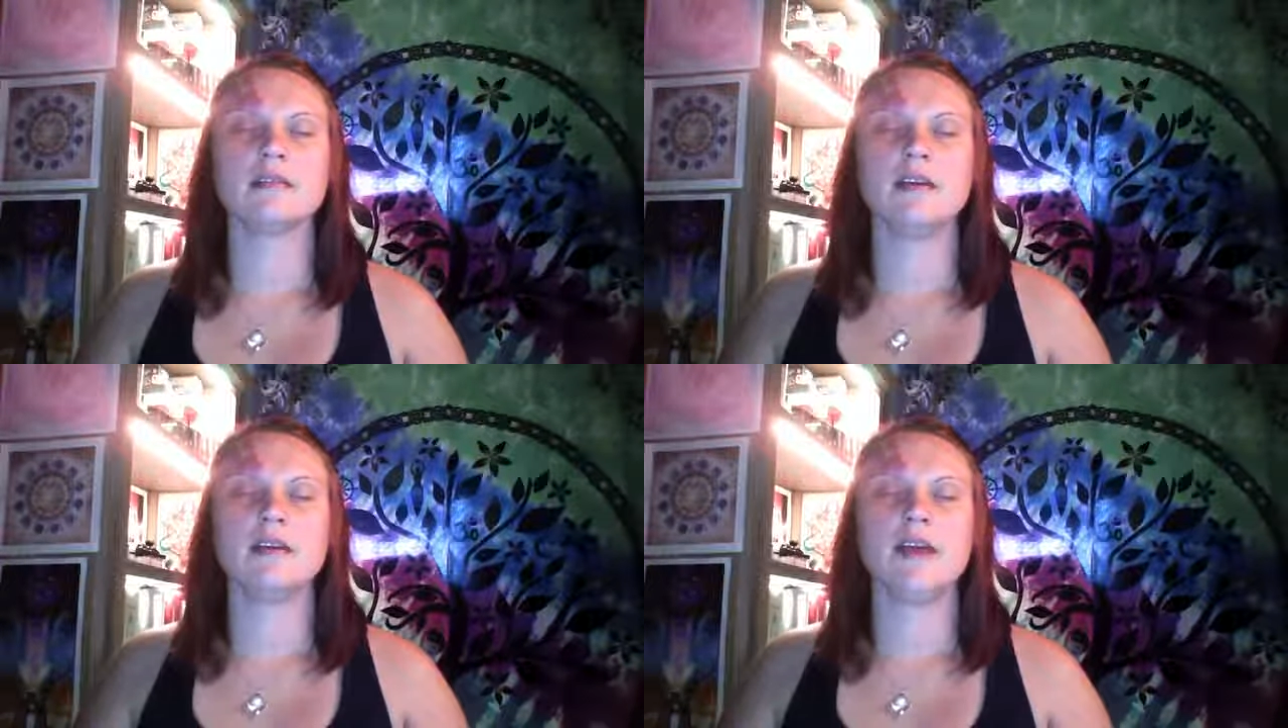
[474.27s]

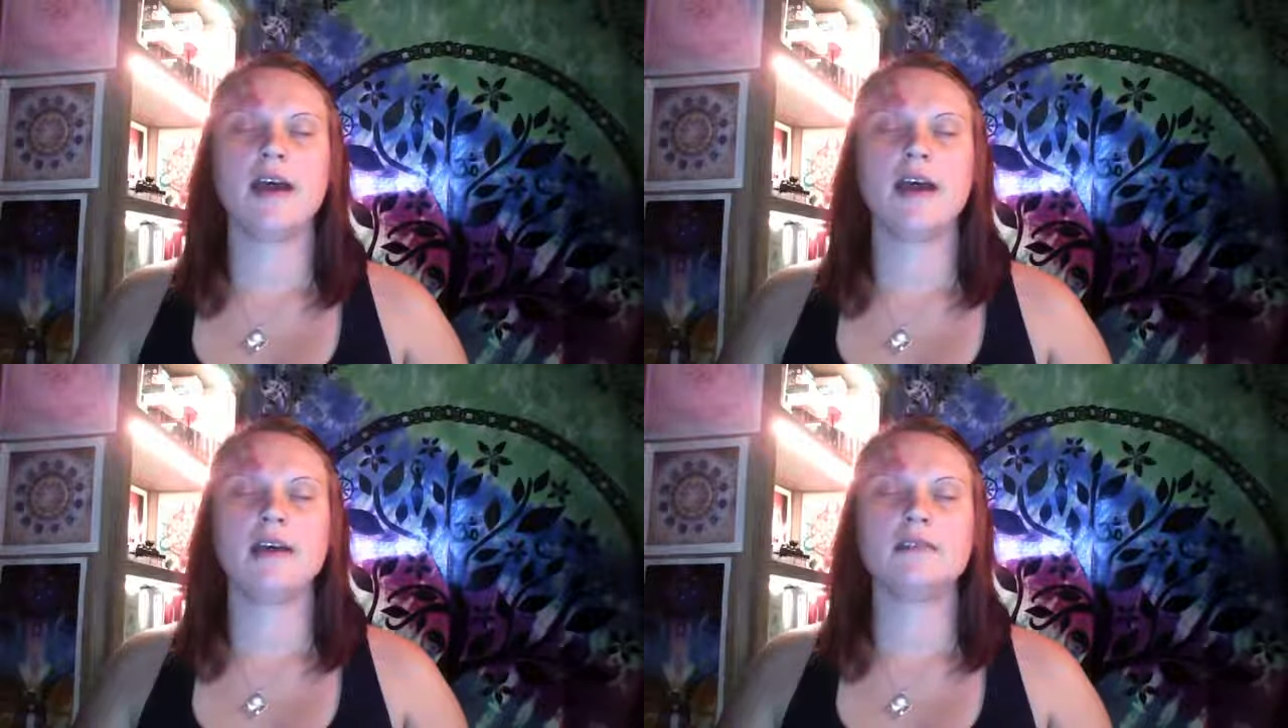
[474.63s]
And
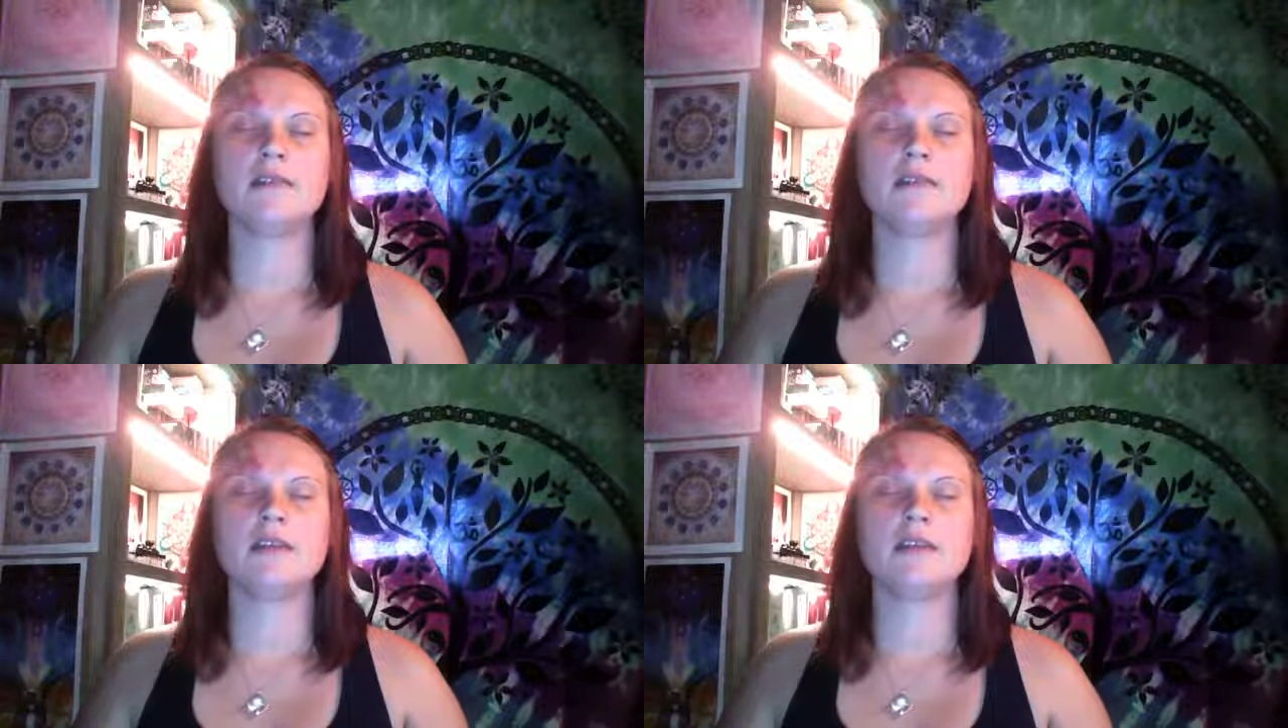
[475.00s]

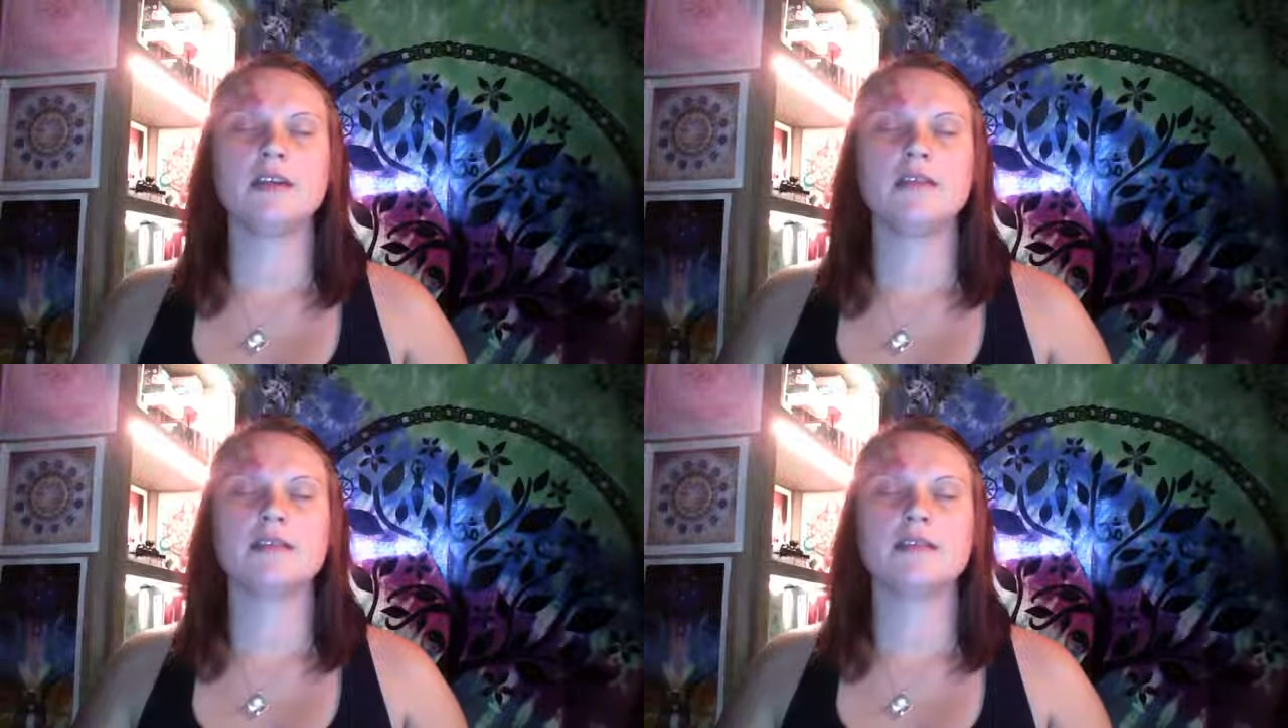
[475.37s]
as we
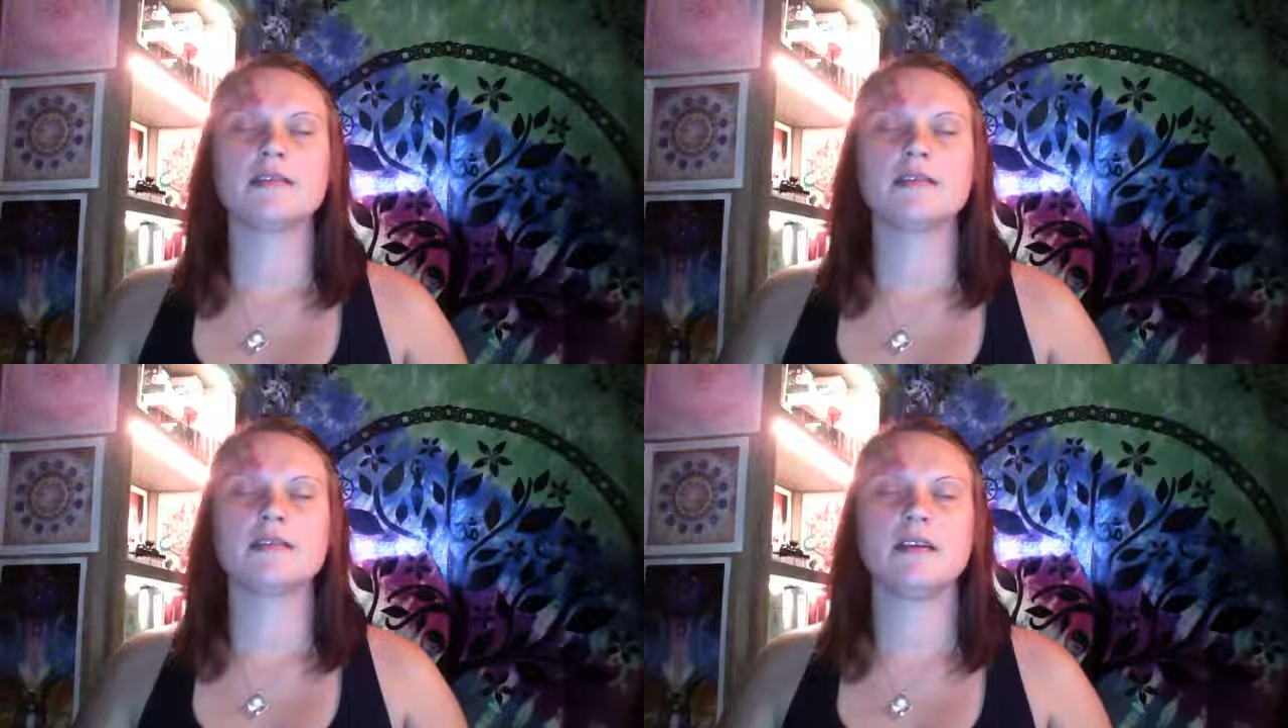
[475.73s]
take these
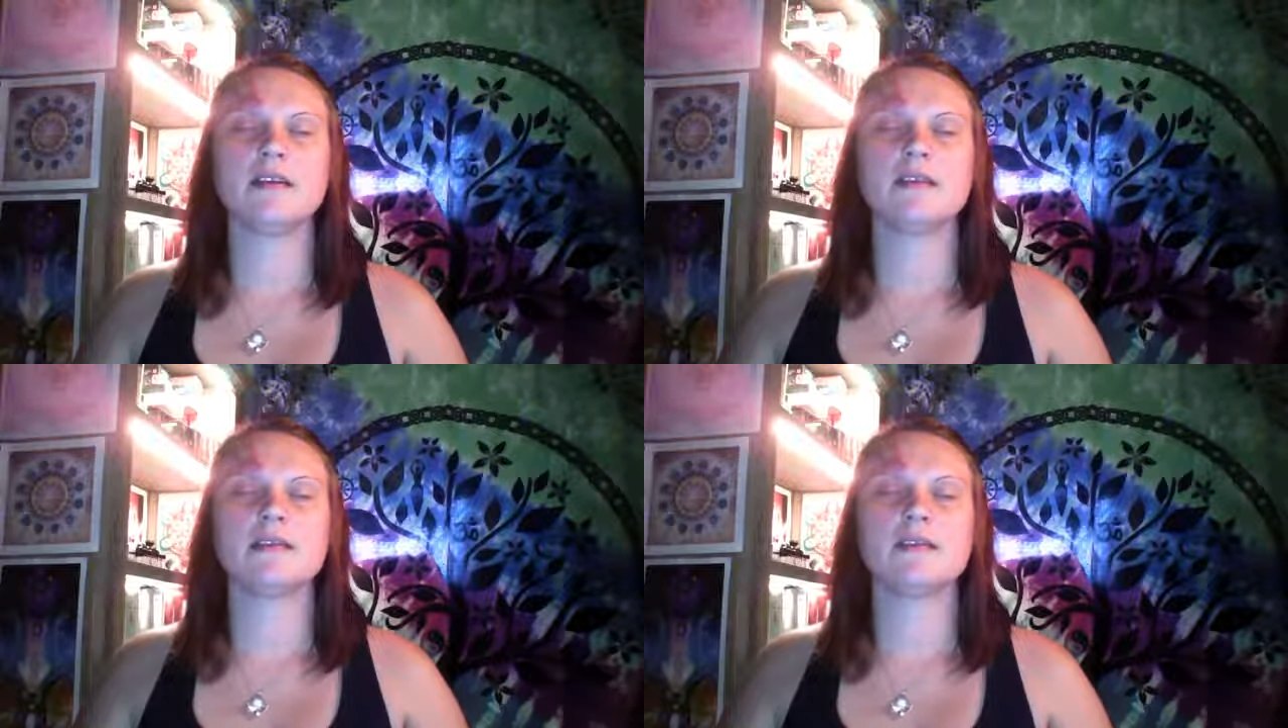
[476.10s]

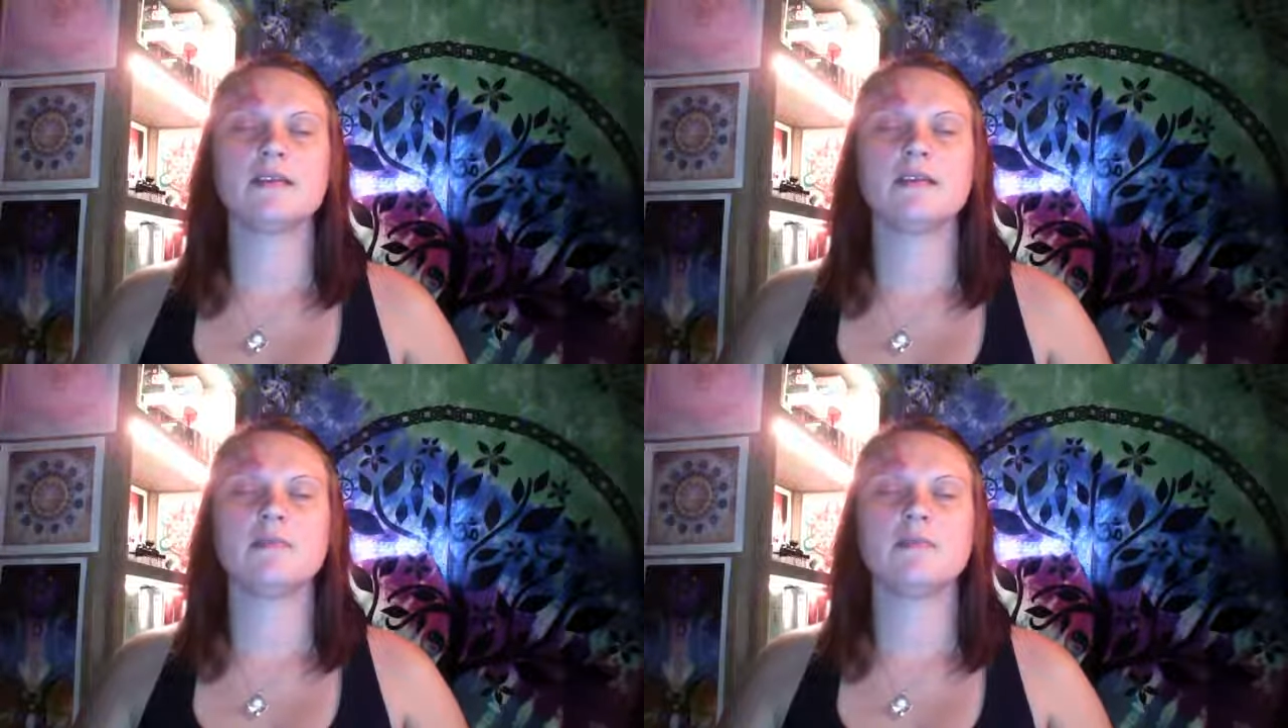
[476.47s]
nice deep